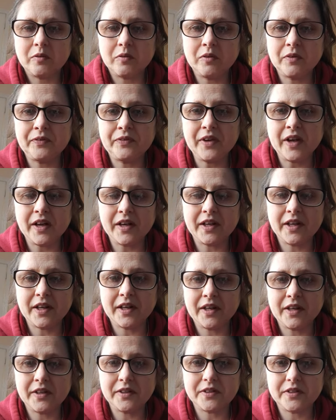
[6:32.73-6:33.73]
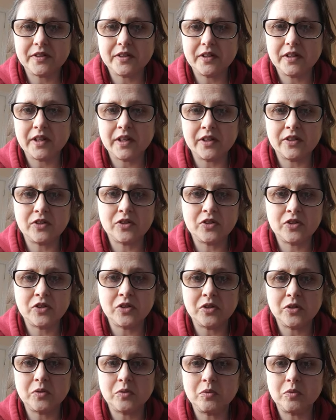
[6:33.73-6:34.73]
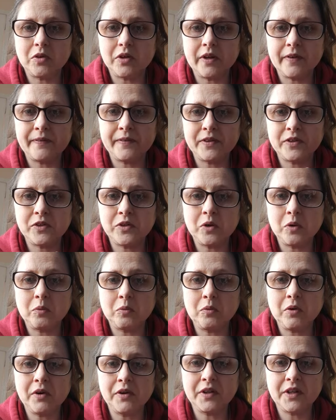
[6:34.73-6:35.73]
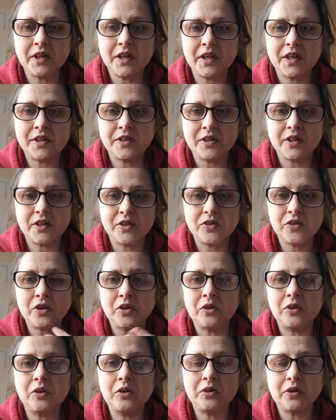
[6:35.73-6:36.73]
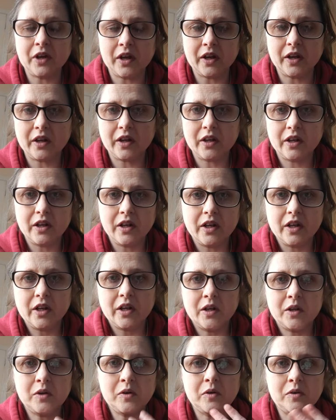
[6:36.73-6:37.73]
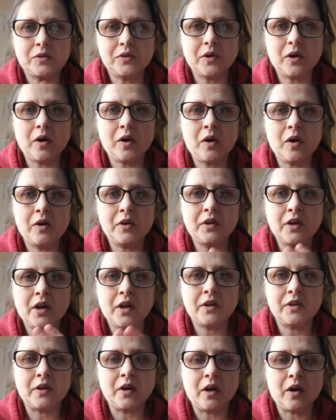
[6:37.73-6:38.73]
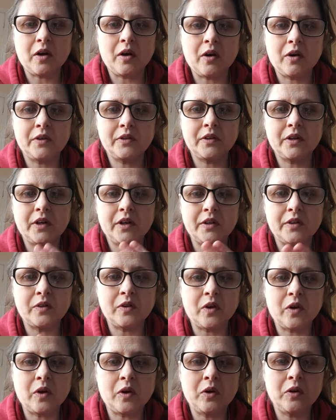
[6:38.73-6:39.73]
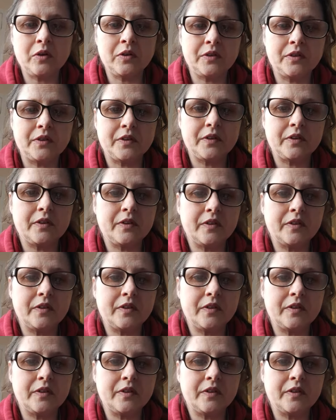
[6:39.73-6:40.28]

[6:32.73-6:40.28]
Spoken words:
with that case. It's just, if it's not one case, it's another. Goes on and on and on.